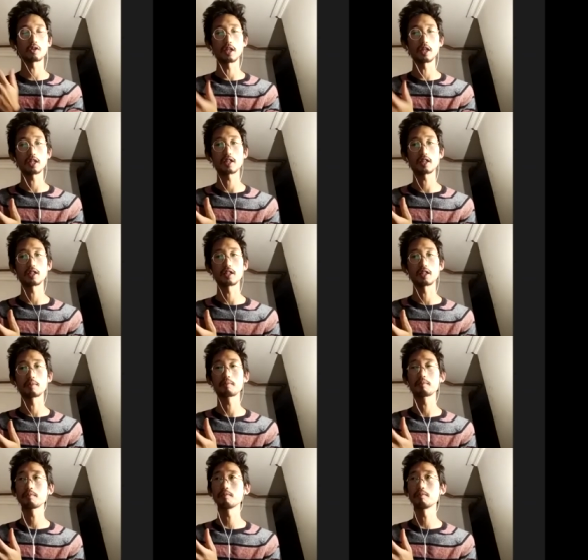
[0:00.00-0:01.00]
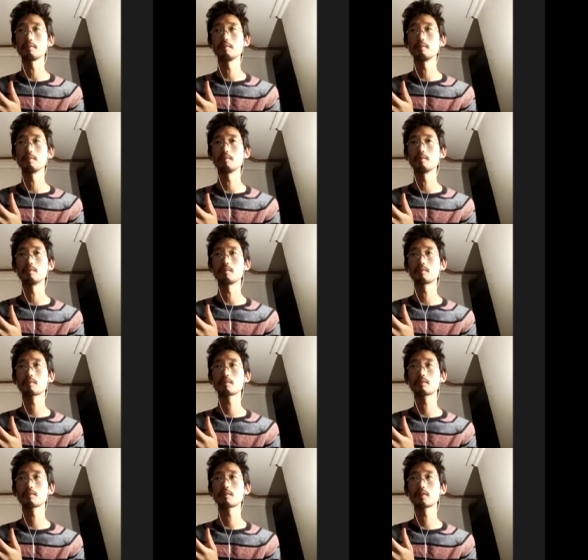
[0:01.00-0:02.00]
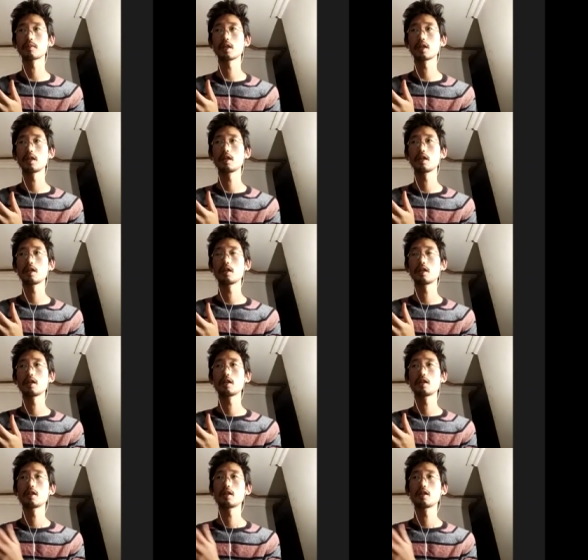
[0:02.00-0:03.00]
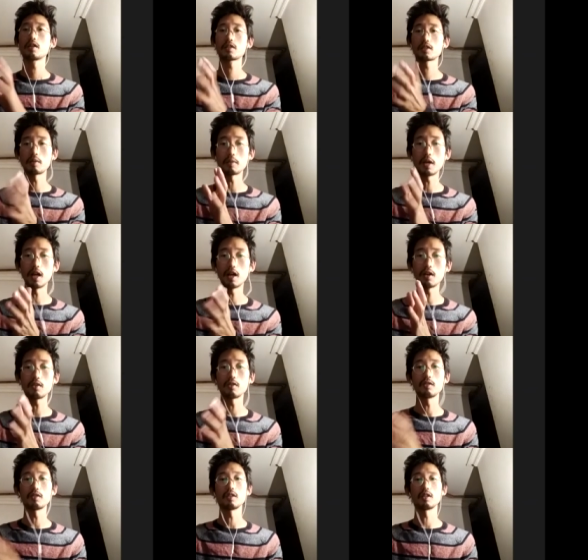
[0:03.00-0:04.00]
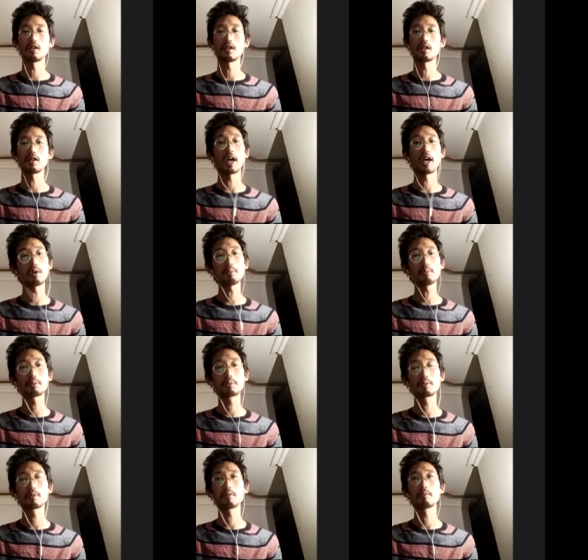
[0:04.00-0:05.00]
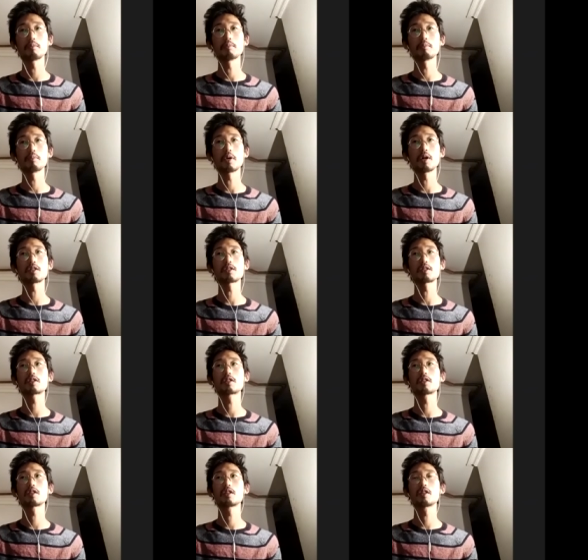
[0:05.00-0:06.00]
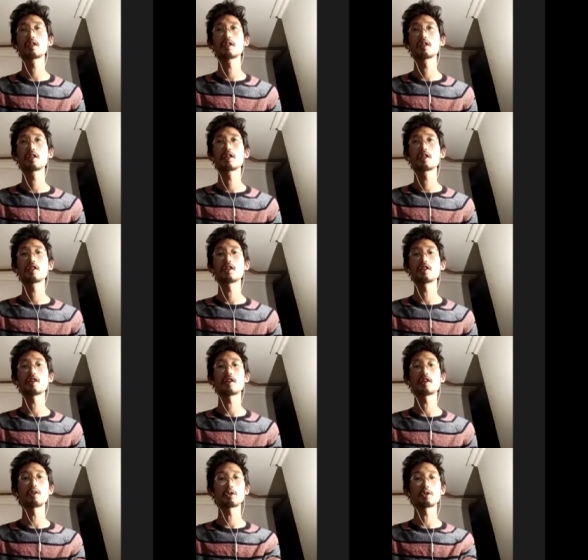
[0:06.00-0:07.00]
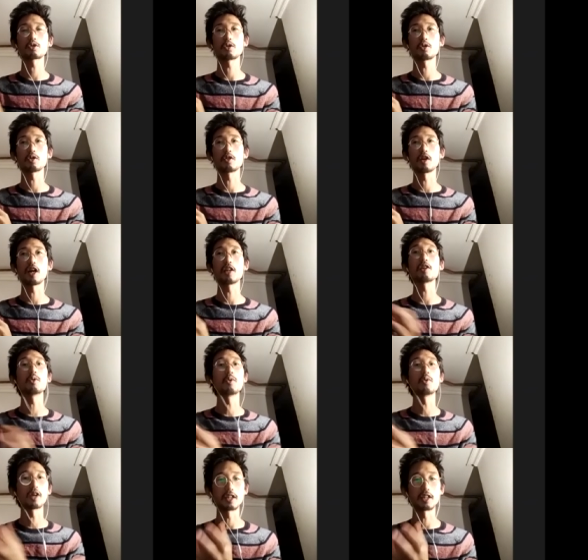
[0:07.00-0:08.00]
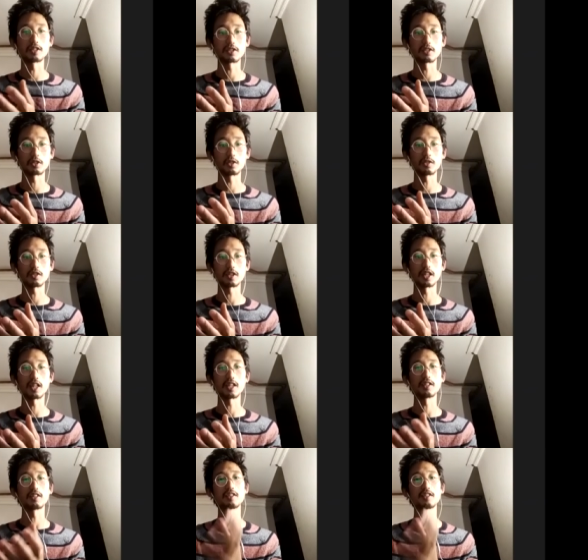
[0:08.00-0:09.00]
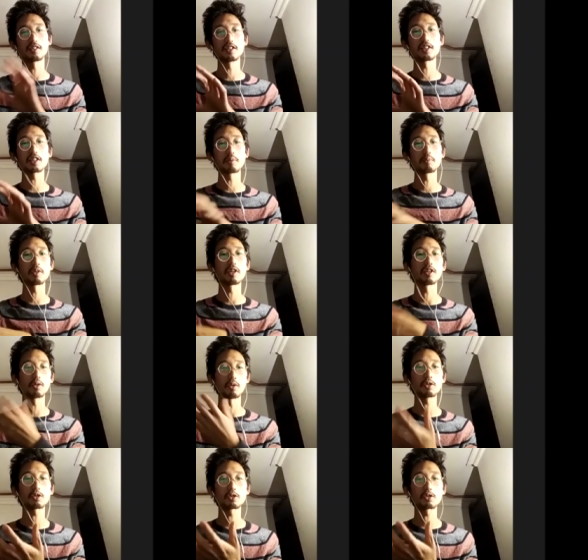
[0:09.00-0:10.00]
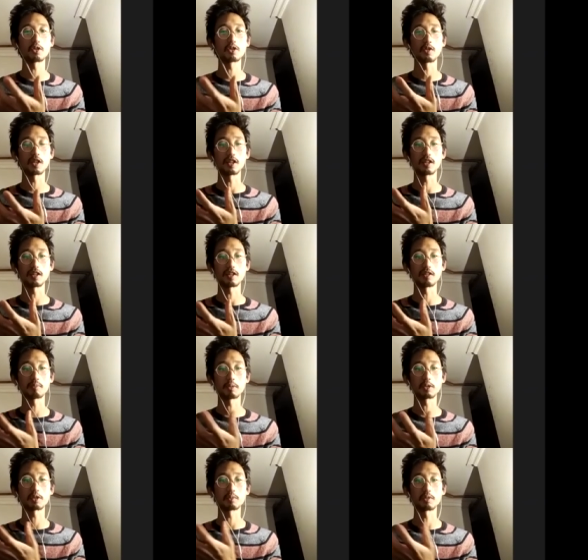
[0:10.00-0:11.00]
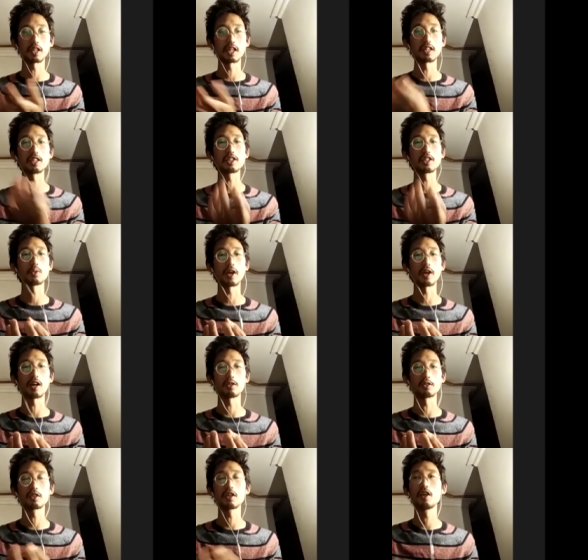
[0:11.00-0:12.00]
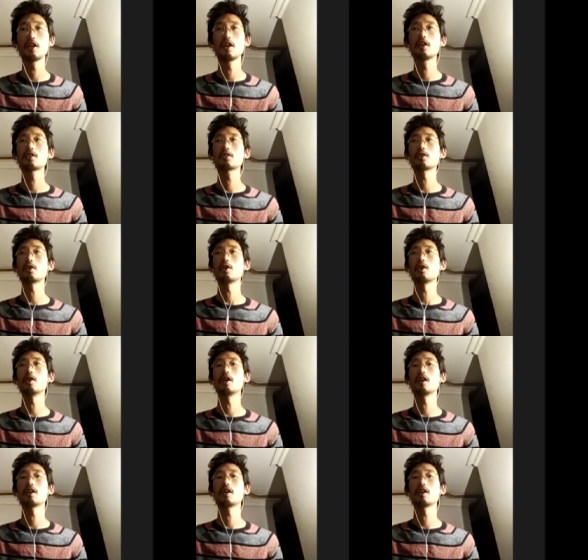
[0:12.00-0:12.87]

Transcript: ethically um, somehow uh, help, but there are also other ways, you know, then this can be also uh, possibly an easy way out. So